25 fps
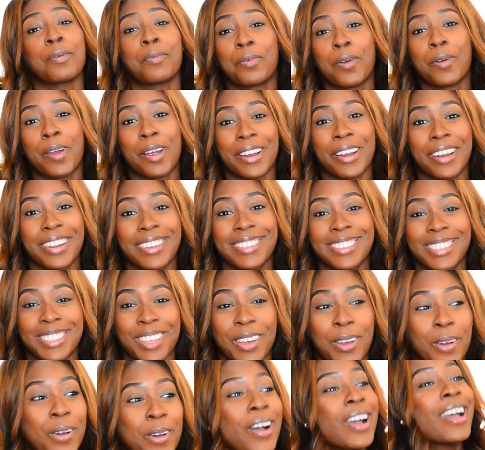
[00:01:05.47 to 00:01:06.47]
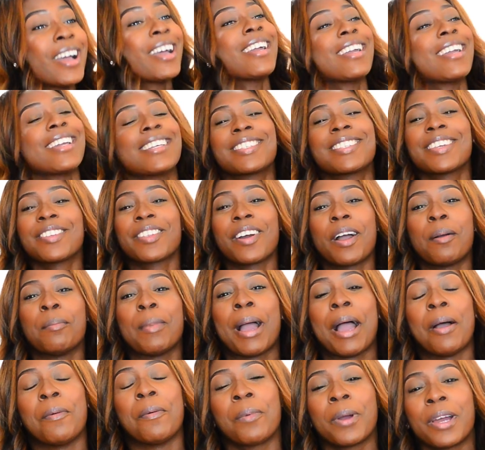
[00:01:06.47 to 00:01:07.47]
of work so it's either I'm
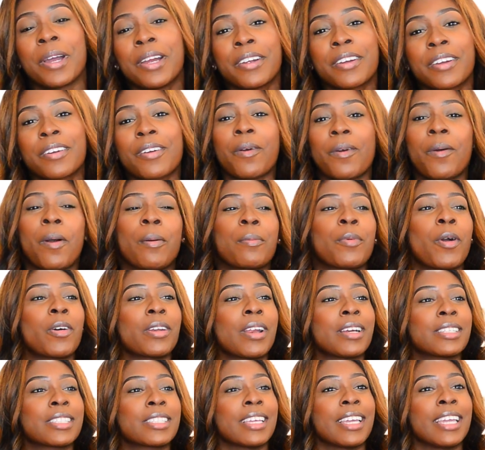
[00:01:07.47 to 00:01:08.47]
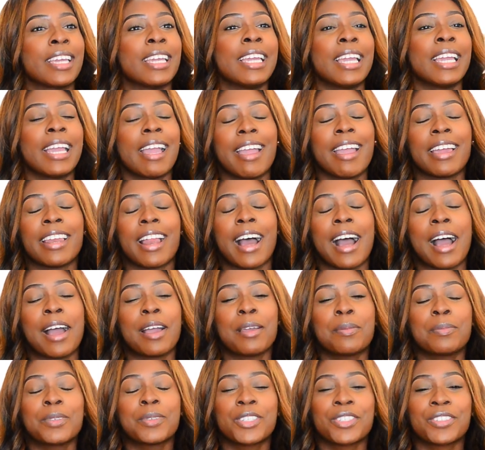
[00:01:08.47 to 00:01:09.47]
at work or I'm going out to eat and
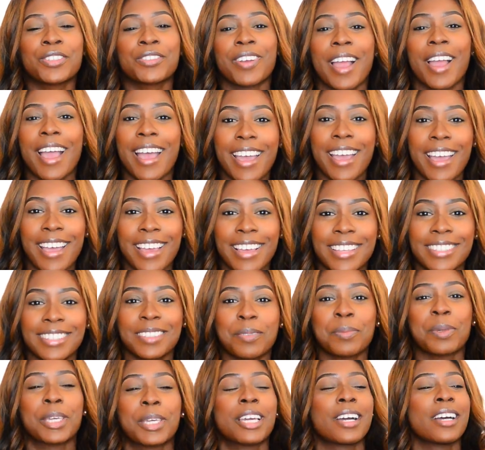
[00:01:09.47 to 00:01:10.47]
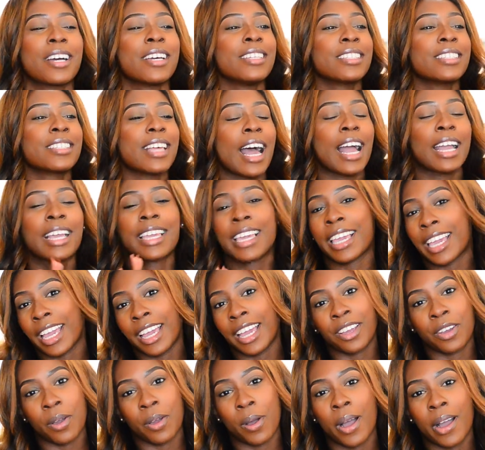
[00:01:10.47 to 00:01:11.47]
I'm stressed because I
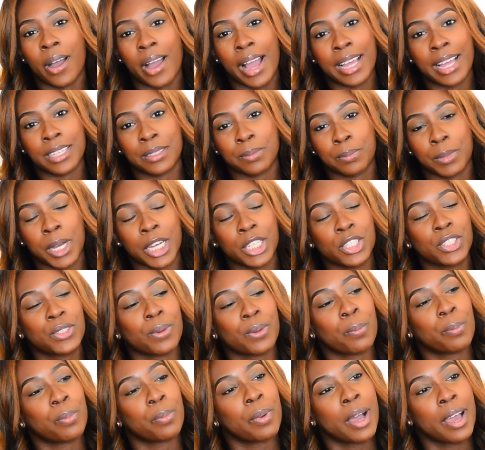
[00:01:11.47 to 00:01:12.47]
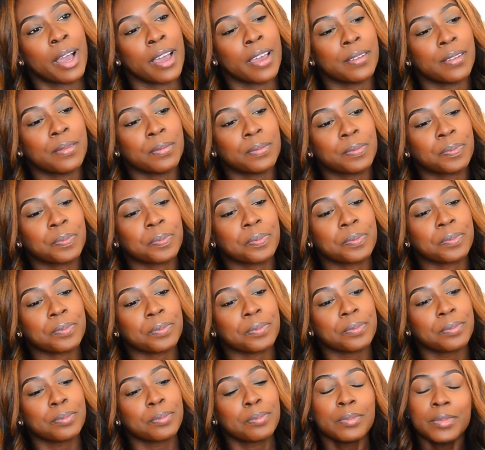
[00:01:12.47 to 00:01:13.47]
can't go out as much but
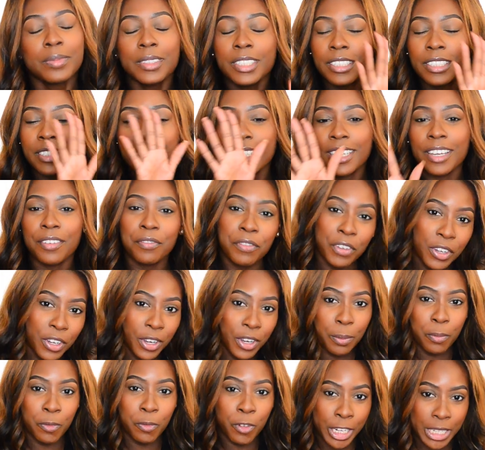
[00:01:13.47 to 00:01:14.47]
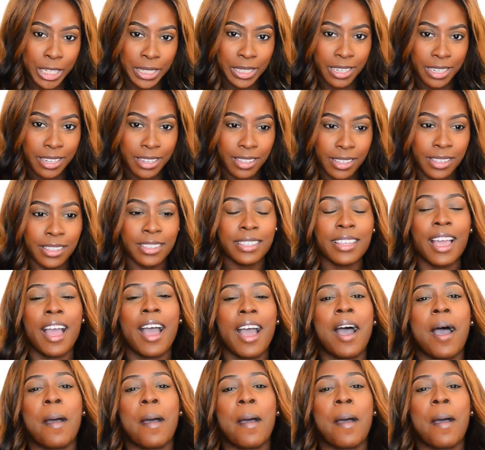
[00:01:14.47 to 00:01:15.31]
for good reasons